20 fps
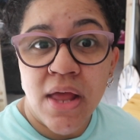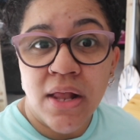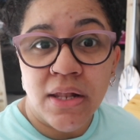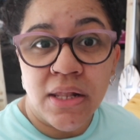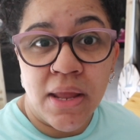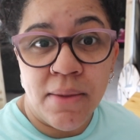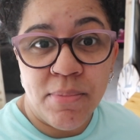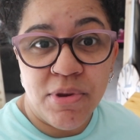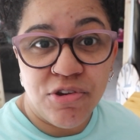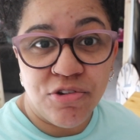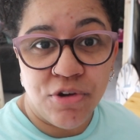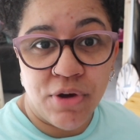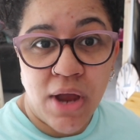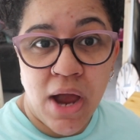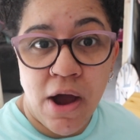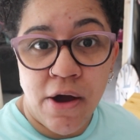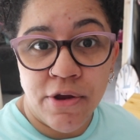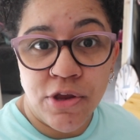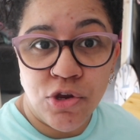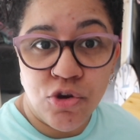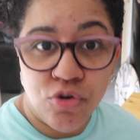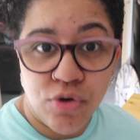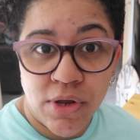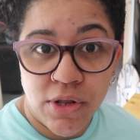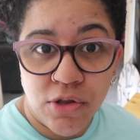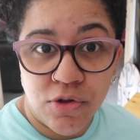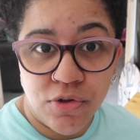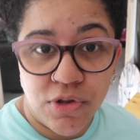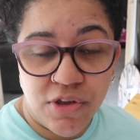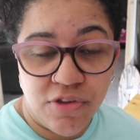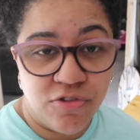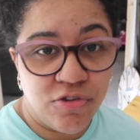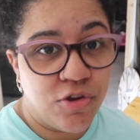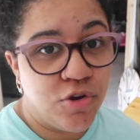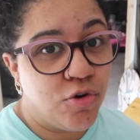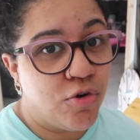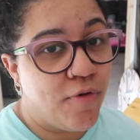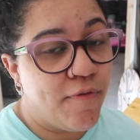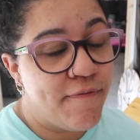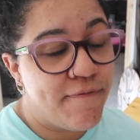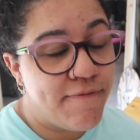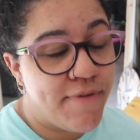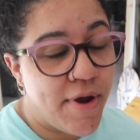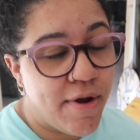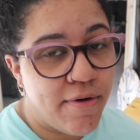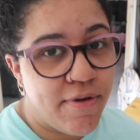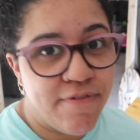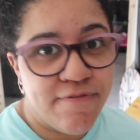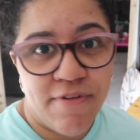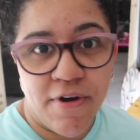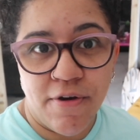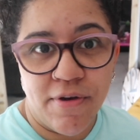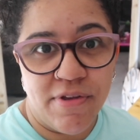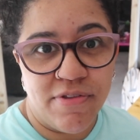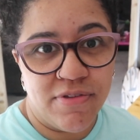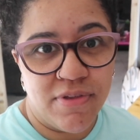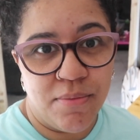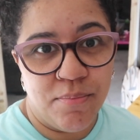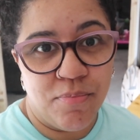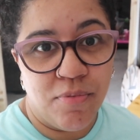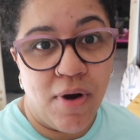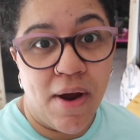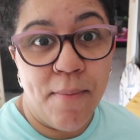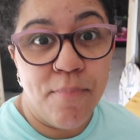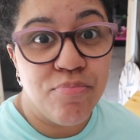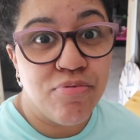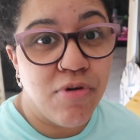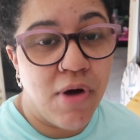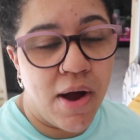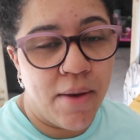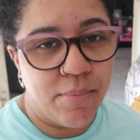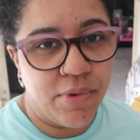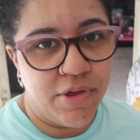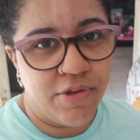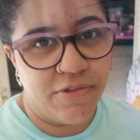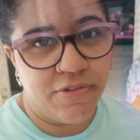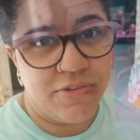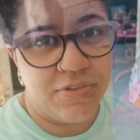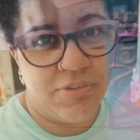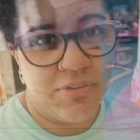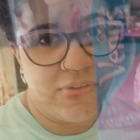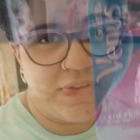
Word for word: Let me show you how you can do this too. Very, very simple, I promise.